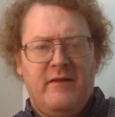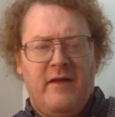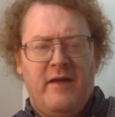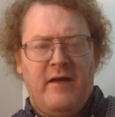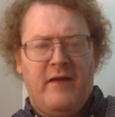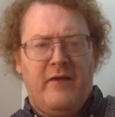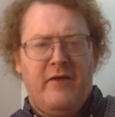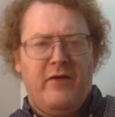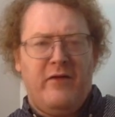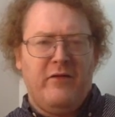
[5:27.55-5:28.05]

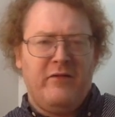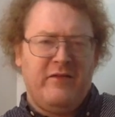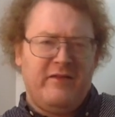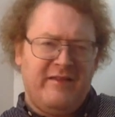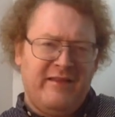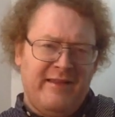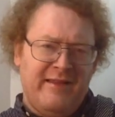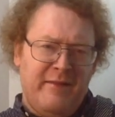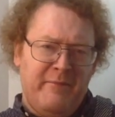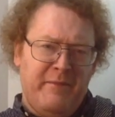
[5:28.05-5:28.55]
I don't know.
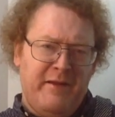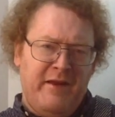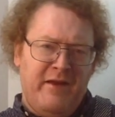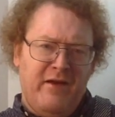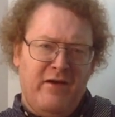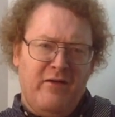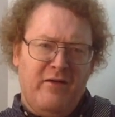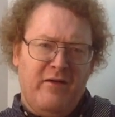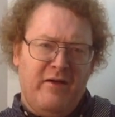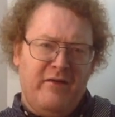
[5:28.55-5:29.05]
Let me
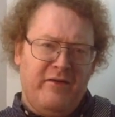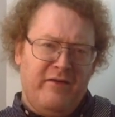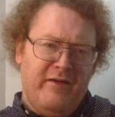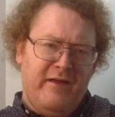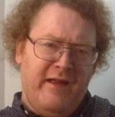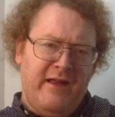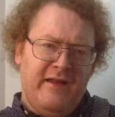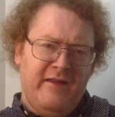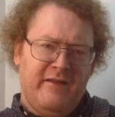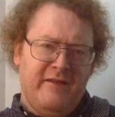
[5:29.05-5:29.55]
know
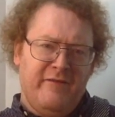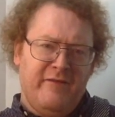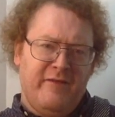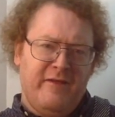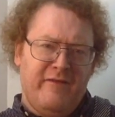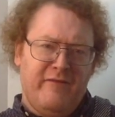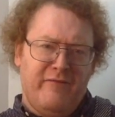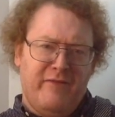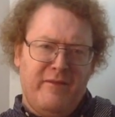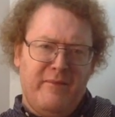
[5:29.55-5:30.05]
underneath if
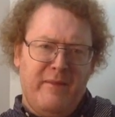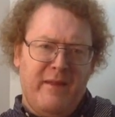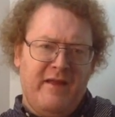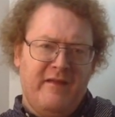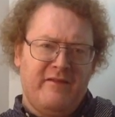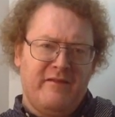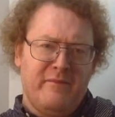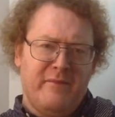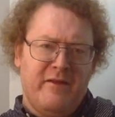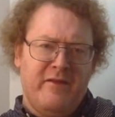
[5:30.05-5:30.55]
they've
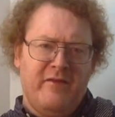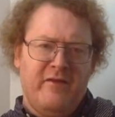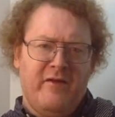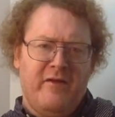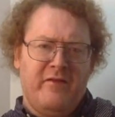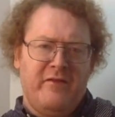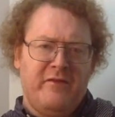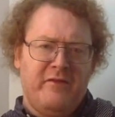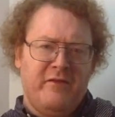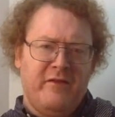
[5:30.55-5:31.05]
remade some
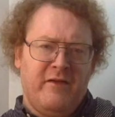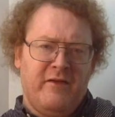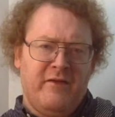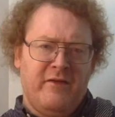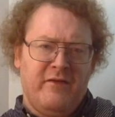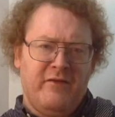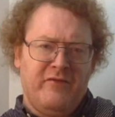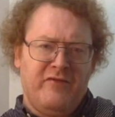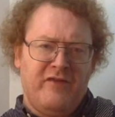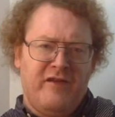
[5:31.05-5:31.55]

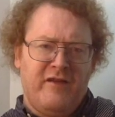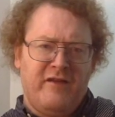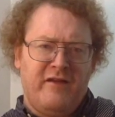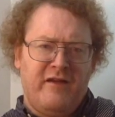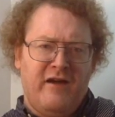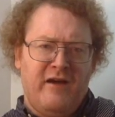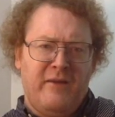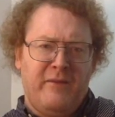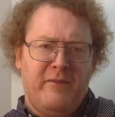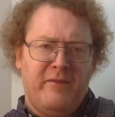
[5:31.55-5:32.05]
other John
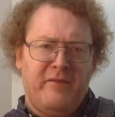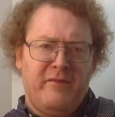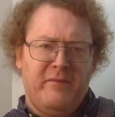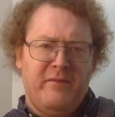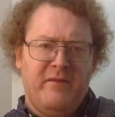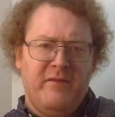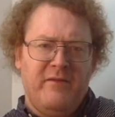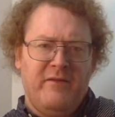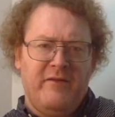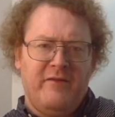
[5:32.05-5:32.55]
Carpenter
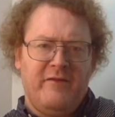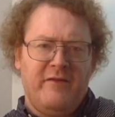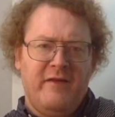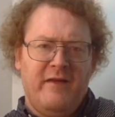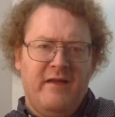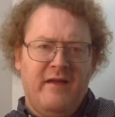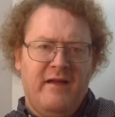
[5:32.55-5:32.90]
movies.